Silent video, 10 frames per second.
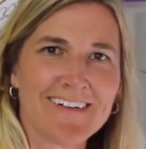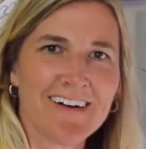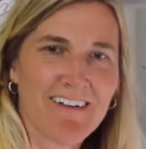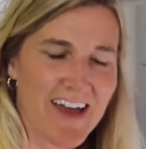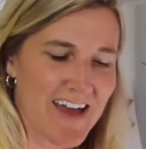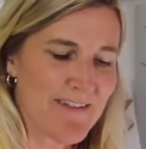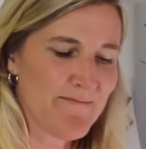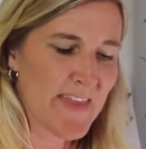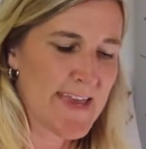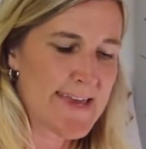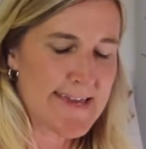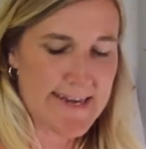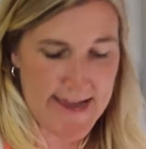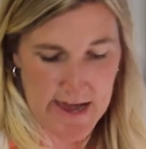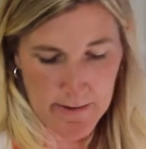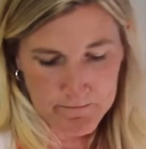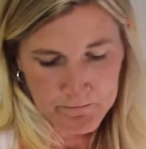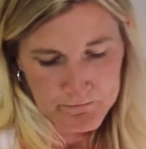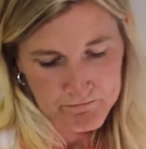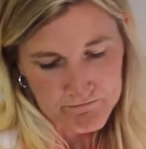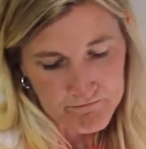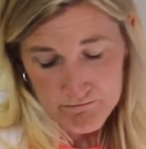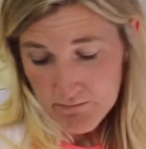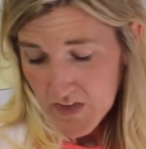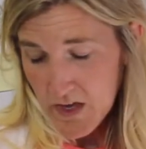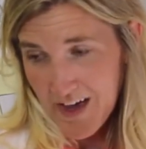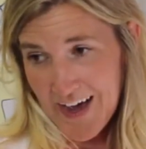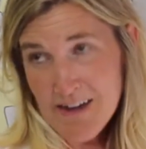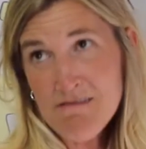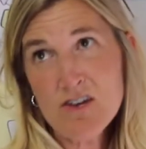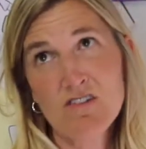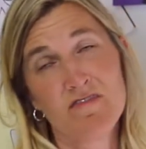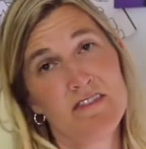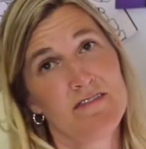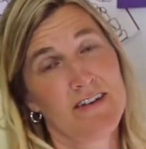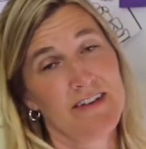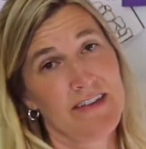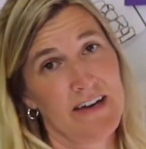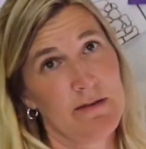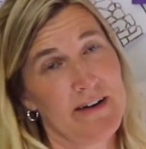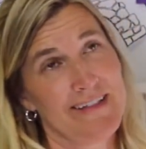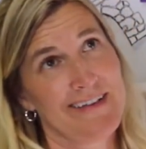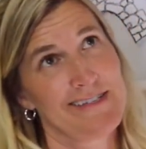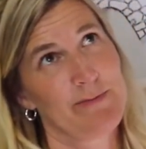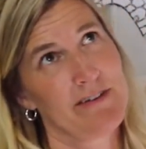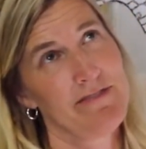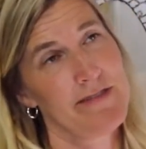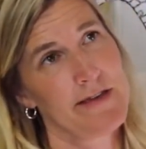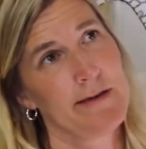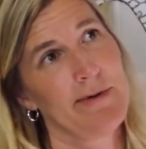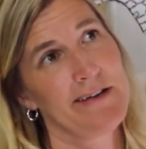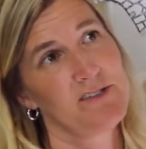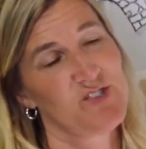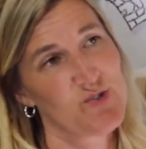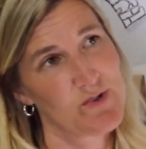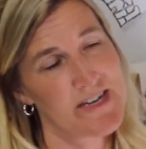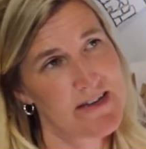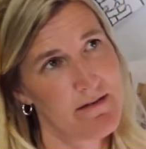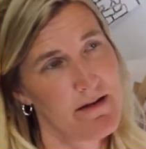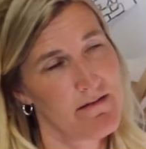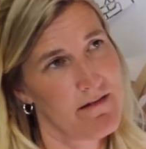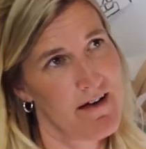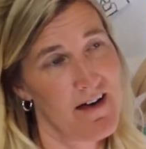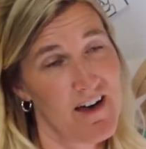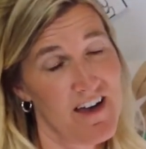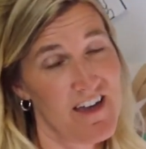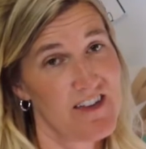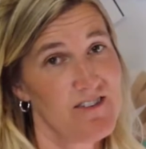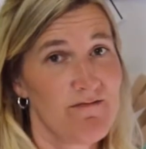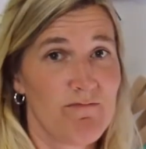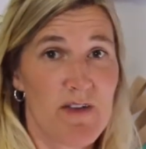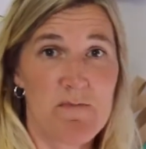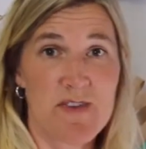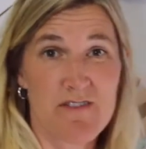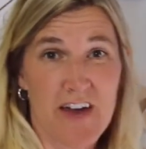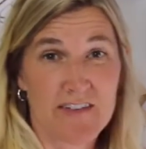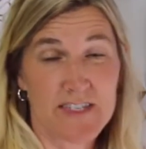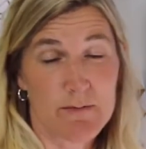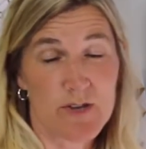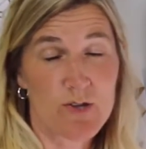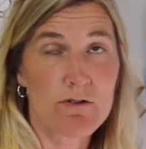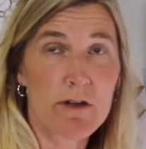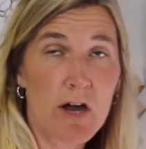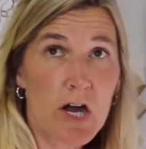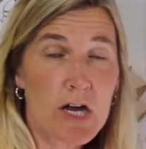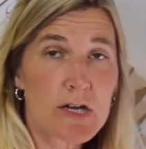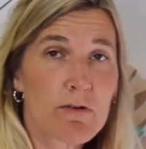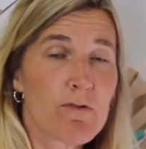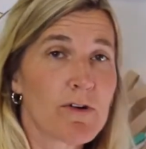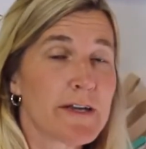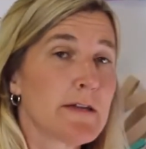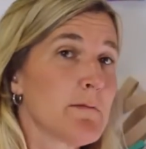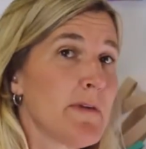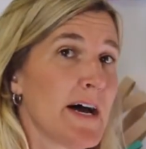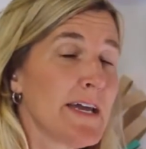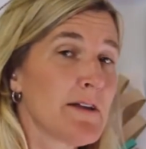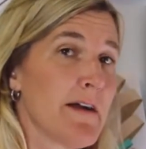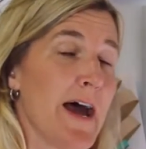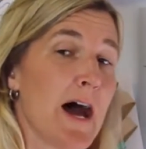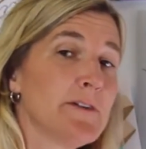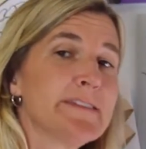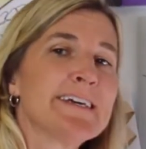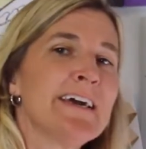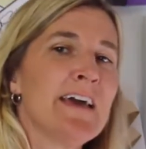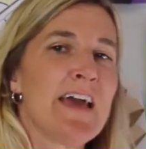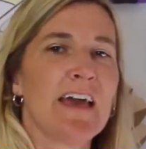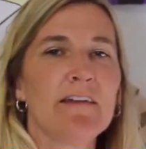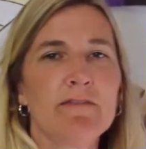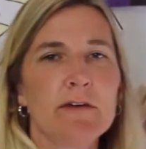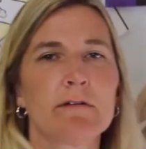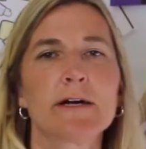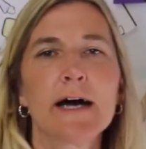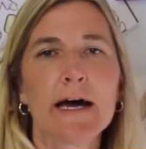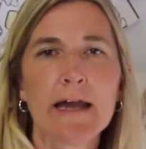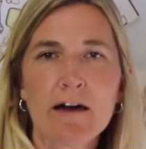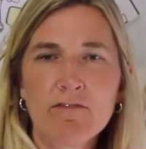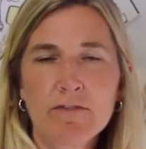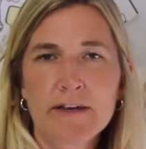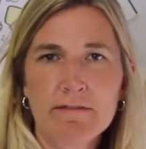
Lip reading: Okay, now, I don't know if you've ever thought about this, but if you think about a tree, maybe you have some in your yard or nearby your house, if you cut off one